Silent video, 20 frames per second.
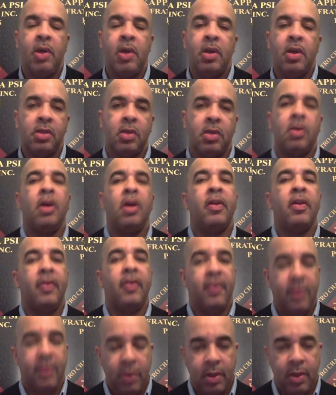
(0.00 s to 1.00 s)
So
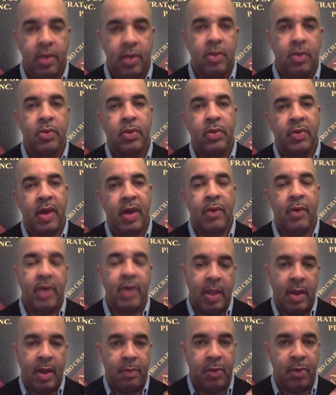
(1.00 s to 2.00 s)
you can do it that way,
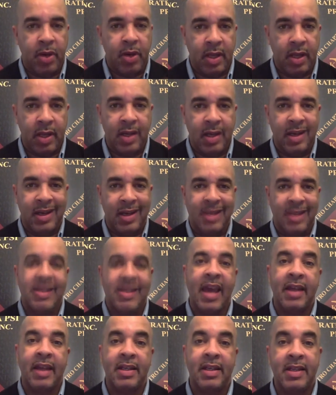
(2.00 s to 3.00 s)
putting in an
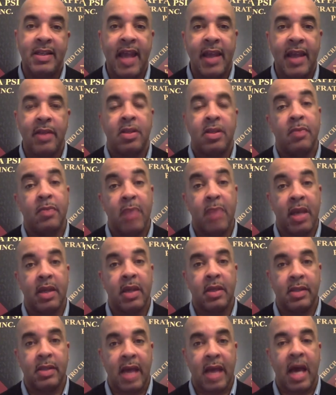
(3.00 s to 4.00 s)
exact date to make
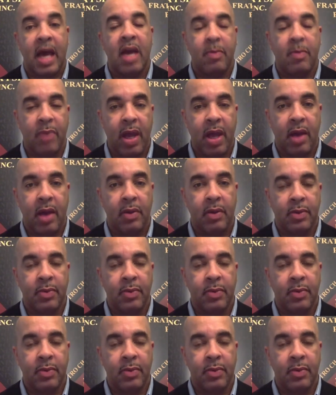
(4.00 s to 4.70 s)
it time bound.